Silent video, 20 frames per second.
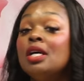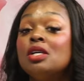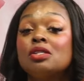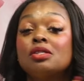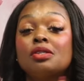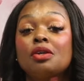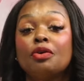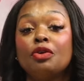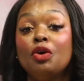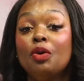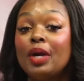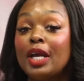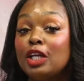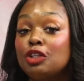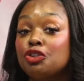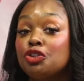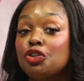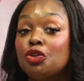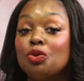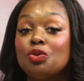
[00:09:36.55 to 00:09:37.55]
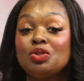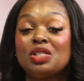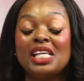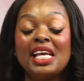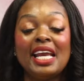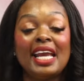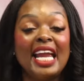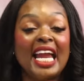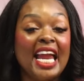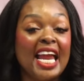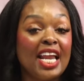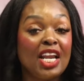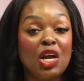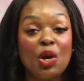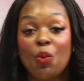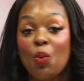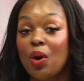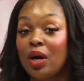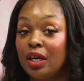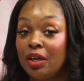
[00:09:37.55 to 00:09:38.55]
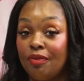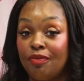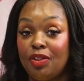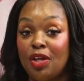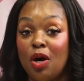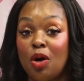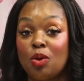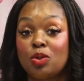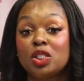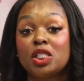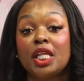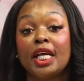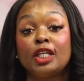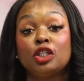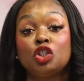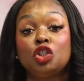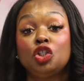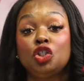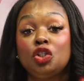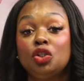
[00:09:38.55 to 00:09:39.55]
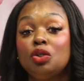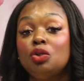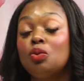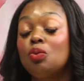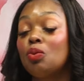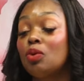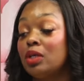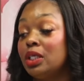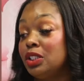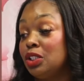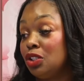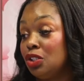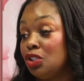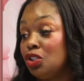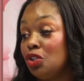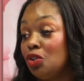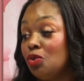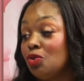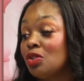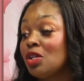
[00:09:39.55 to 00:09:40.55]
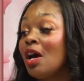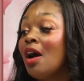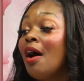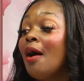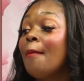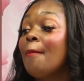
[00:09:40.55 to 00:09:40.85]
So you can choose any one of those that you want to choose.